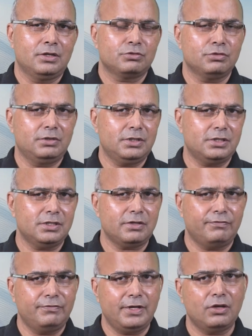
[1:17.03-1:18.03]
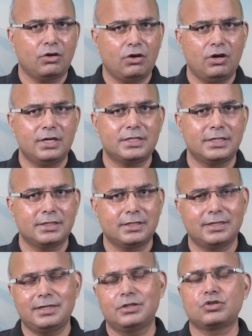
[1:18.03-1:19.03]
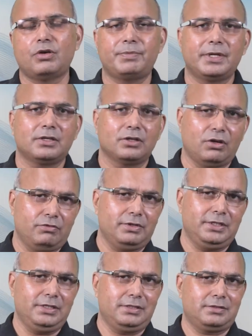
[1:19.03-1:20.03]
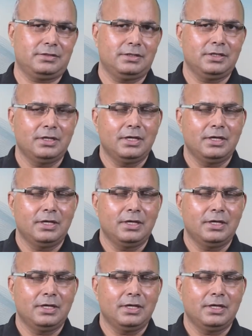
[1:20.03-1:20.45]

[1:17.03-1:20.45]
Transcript: So this is a very hot and current topic nowadays.